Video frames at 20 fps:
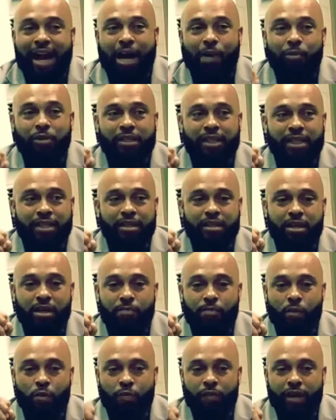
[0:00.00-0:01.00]
I was in the
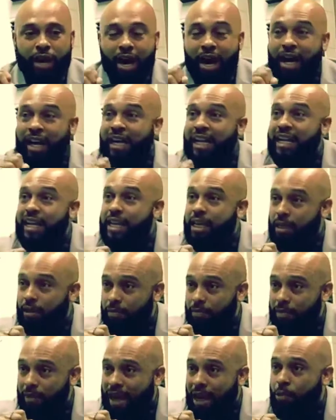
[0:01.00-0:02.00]
movie Ali.
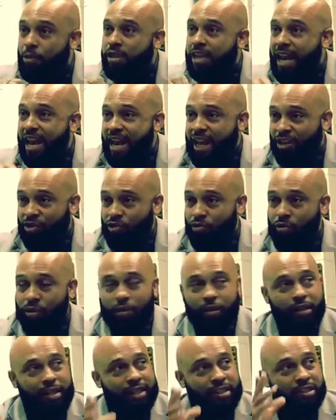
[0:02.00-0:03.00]
I was an extra
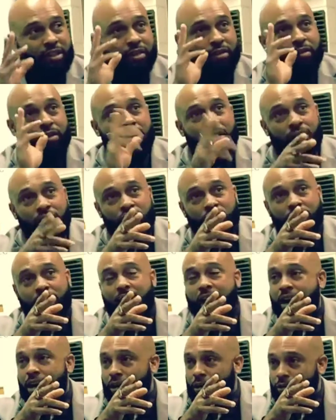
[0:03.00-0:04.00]
in the
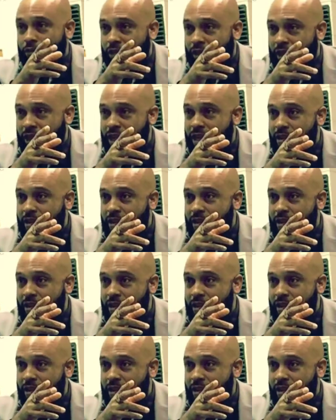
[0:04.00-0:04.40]
Chicago scene.